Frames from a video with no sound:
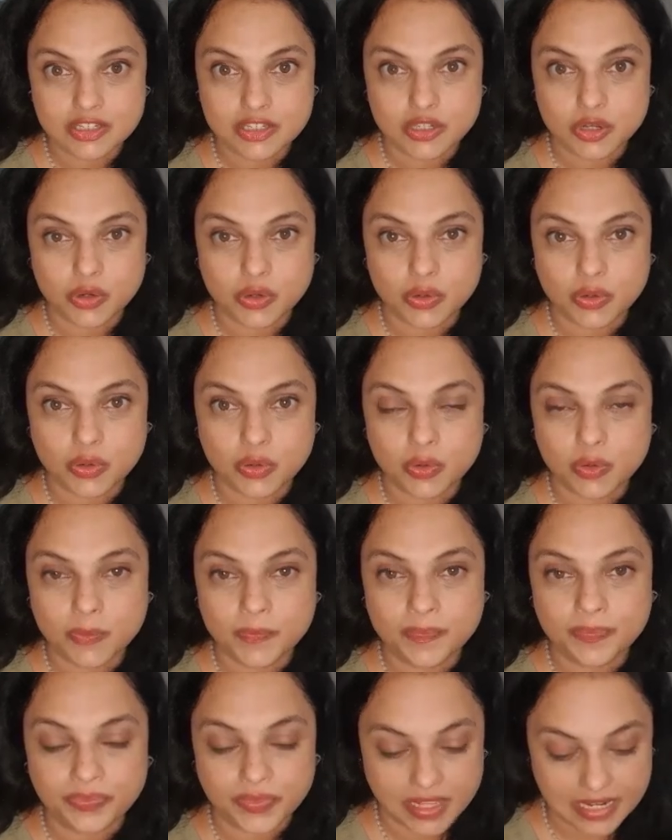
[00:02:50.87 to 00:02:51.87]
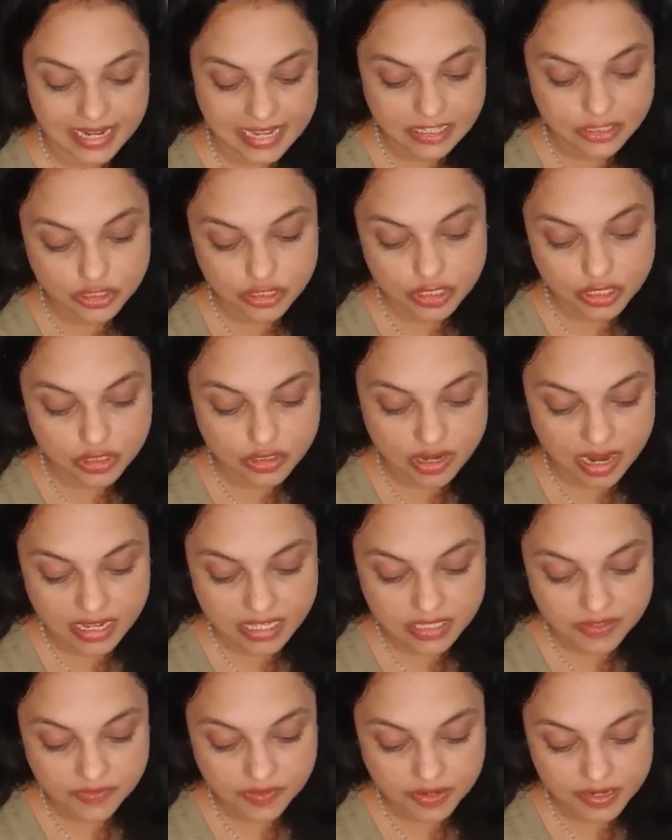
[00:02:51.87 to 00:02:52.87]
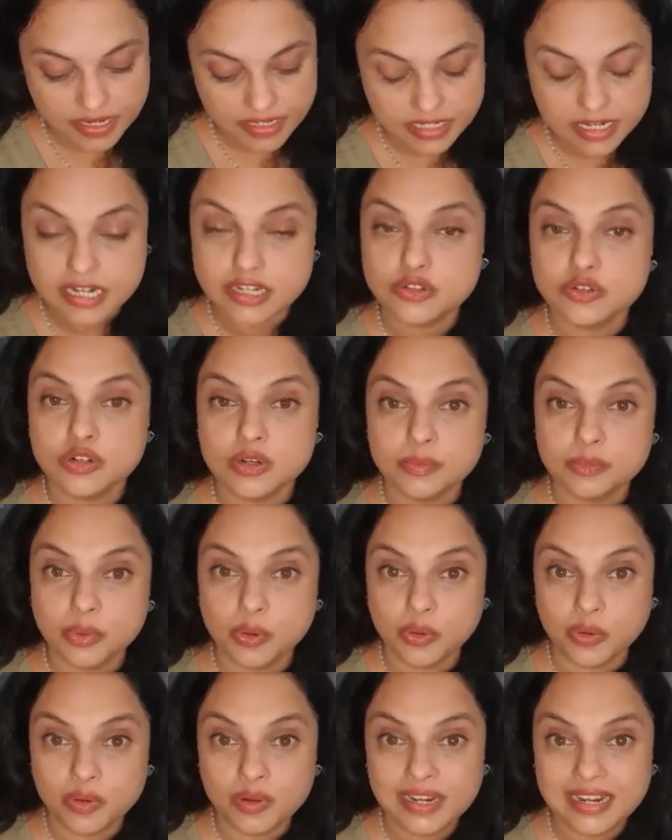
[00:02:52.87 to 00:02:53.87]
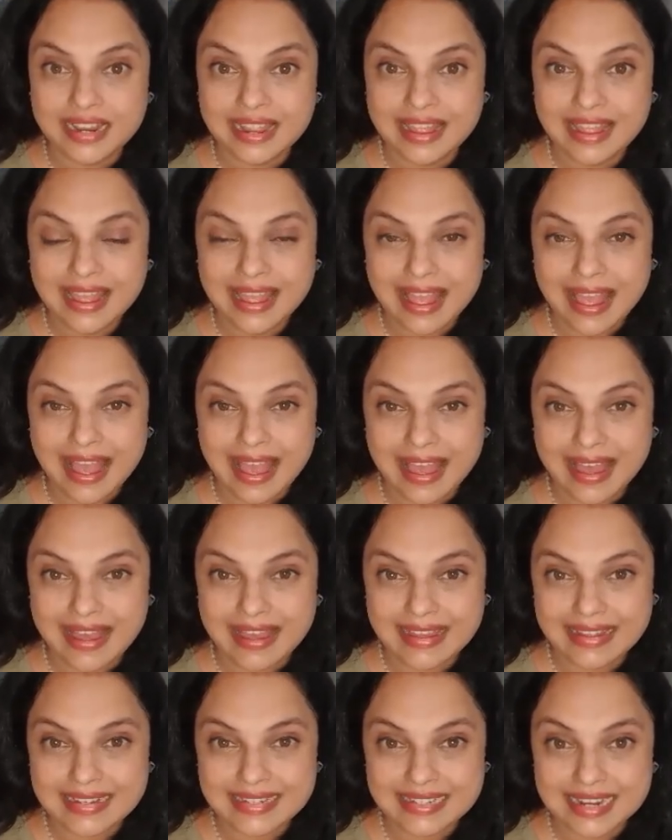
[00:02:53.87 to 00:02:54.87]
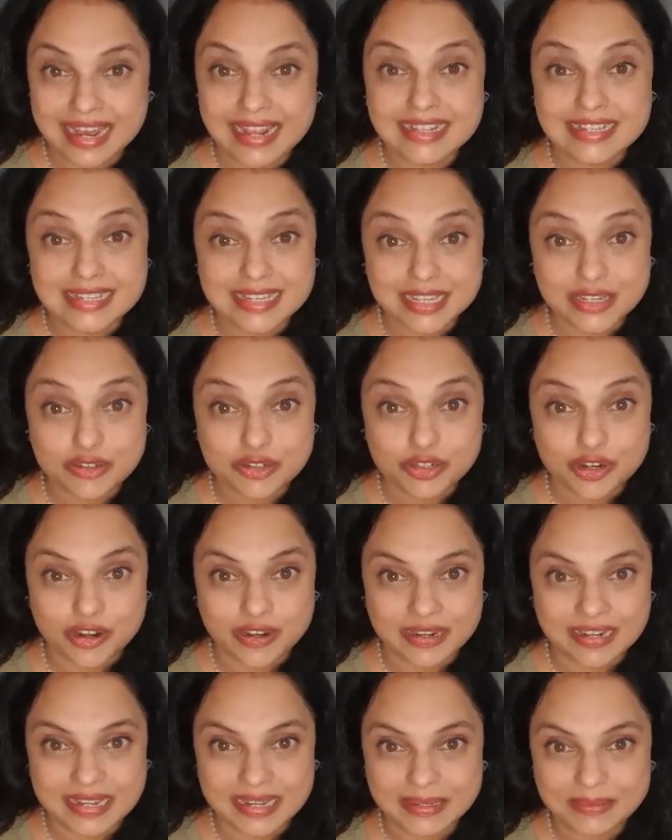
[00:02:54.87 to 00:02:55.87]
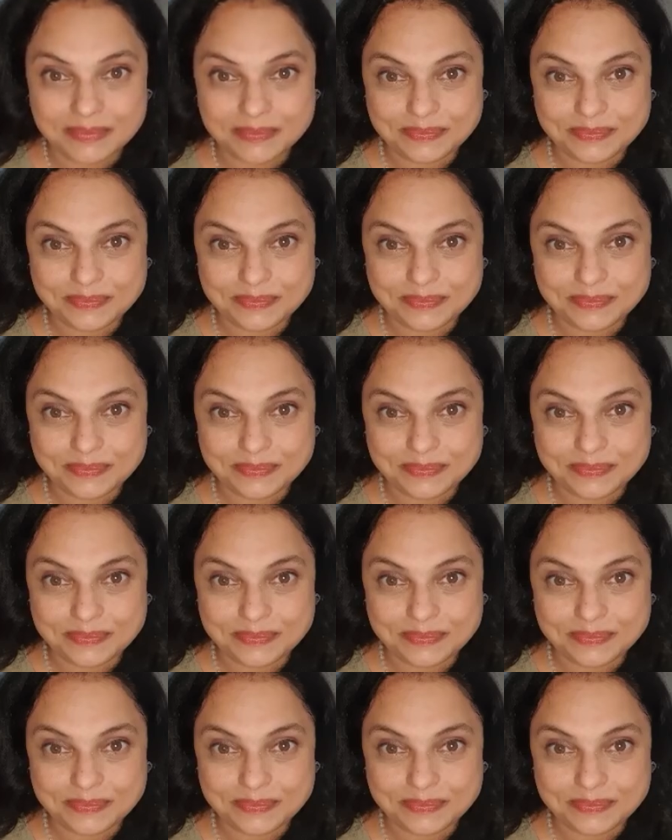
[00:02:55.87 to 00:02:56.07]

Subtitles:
So let's just transfer it into a bowl and I'll see you shortly.